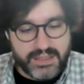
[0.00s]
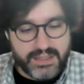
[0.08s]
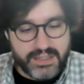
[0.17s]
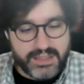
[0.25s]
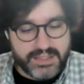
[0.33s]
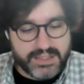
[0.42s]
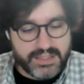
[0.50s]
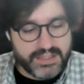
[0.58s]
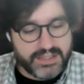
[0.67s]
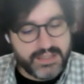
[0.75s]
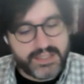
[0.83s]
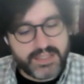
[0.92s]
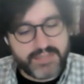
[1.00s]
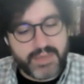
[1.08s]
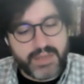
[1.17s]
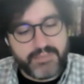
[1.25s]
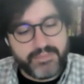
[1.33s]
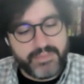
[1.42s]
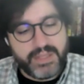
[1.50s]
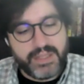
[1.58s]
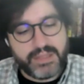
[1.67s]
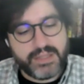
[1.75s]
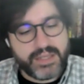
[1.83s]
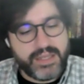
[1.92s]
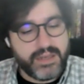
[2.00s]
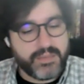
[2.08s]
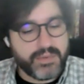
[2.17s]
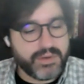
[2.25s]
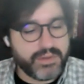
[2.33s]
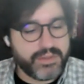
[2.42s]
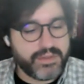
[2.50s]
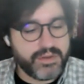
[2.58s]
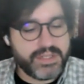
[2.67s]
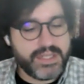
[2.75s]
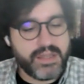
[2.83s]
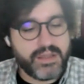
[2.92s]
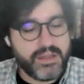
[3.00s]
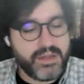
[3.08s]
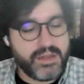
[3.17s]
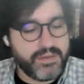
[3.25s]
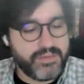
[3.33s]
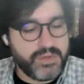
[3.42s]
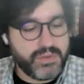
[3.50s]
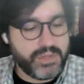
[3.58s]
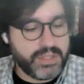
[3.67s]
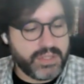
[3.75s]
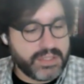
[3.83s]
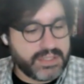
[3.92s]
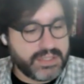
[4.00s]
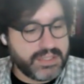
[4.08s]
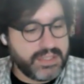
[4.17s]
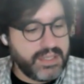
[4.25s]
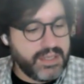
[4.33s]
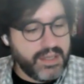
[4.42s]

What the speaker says: like this is my lucky number 13th year of doing this,